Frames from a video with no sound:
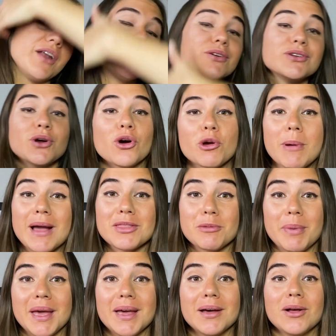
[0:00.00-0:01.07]
don't talk about the
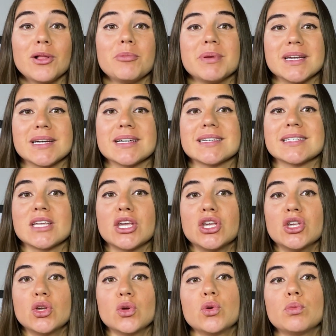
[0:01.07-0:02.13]
pill because
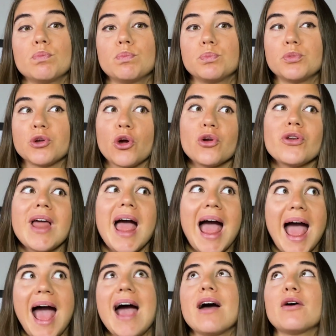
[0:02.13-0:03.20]
you don't
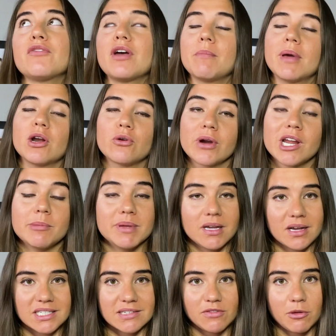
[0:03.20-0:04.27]
have amenorrhea
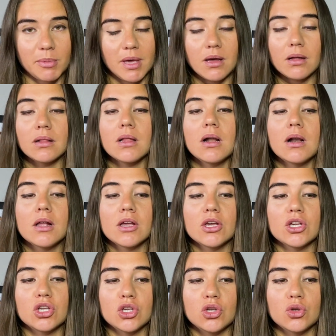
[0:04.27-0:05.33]
because of the pill.
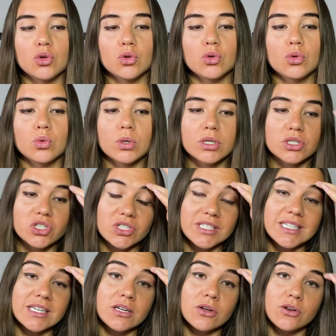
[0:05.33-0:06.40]
You just
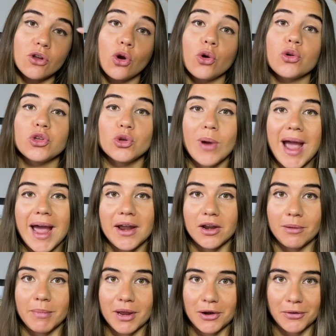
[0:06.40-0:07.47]
didn't know you had
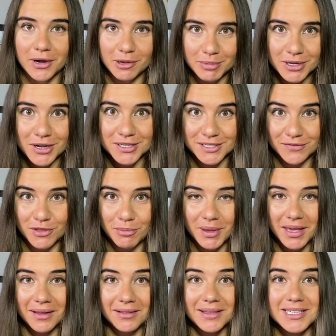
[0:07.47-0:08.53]
amenorrhea because of the
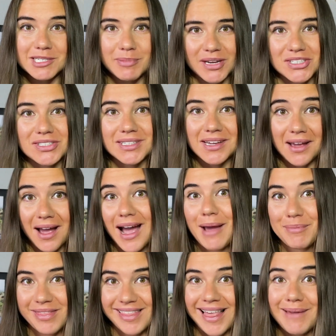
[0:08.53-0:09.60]
pill, especially
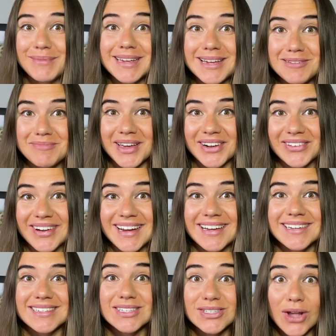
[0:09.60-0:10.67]
hypothalamic amenorrhea.
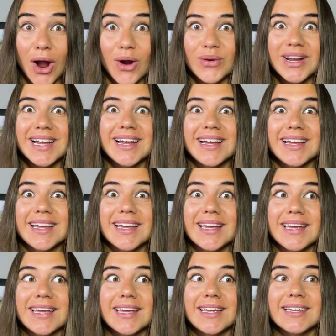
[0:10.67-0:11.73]
So
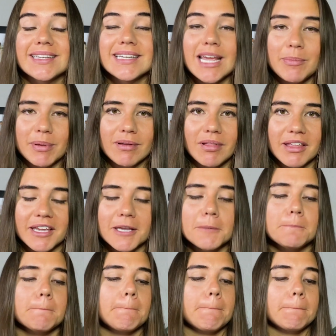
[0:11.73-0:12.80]
typically
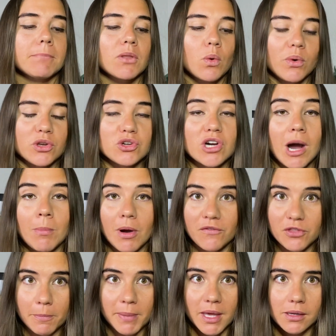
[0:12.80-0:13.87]
when you come off
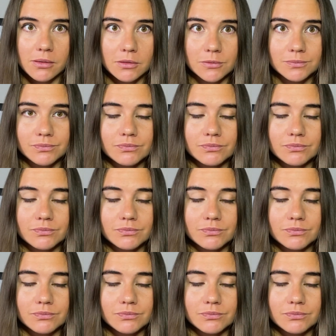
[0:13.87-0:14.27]
the pill,